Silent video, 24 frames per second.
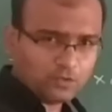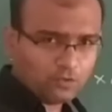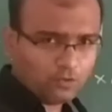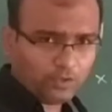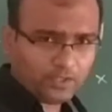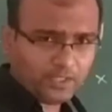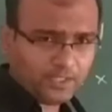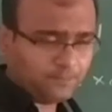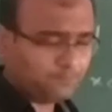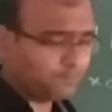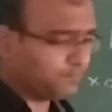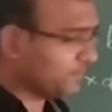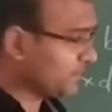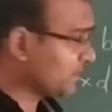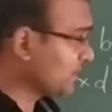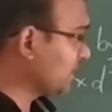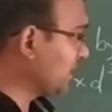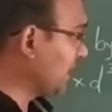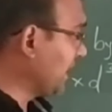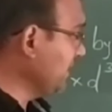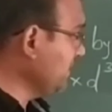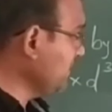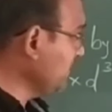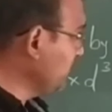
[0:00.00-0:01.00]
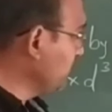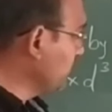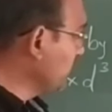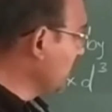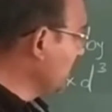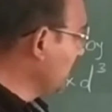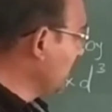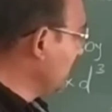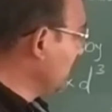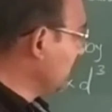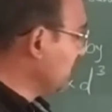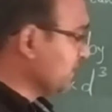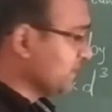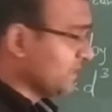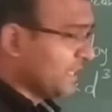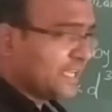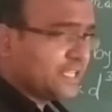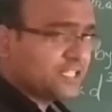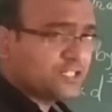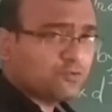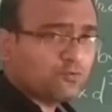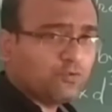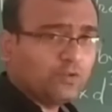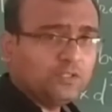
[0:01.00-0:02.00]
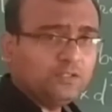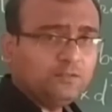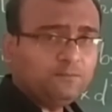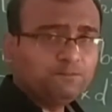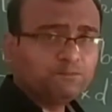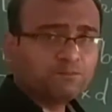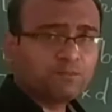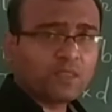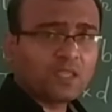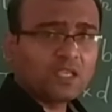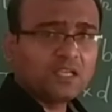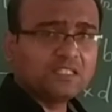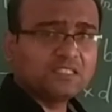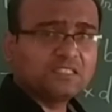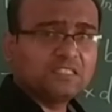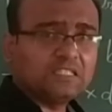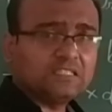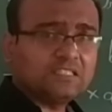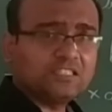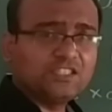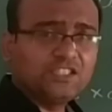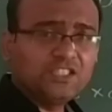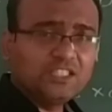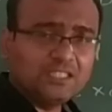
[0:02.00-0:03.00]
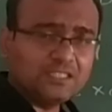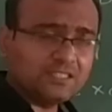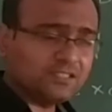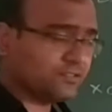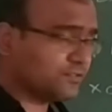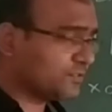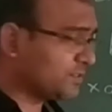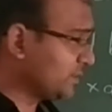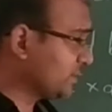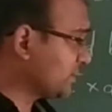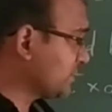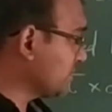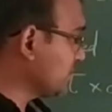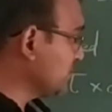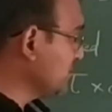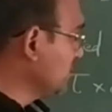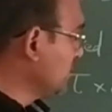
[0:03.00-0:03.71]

Okay. Then next one is the shear stress.